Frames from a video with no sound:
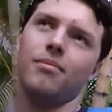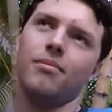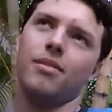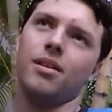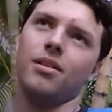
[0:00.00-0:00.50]

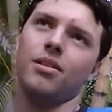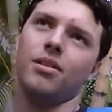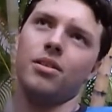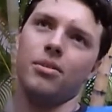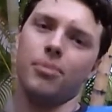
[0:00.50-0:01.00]

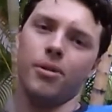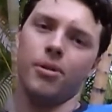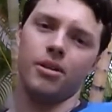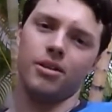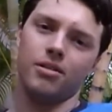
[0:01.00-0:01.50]
the
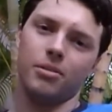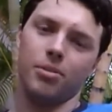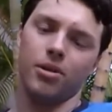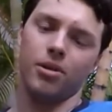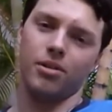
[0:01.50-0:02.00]

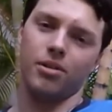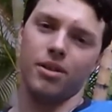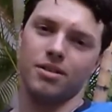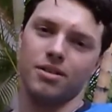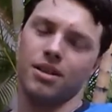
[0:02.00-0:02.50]
party
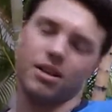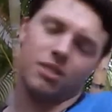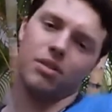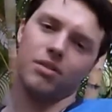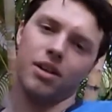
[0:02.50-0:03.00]
craziness. It actually
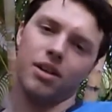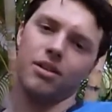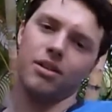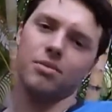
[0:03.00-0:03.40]
wasn't even that crazy.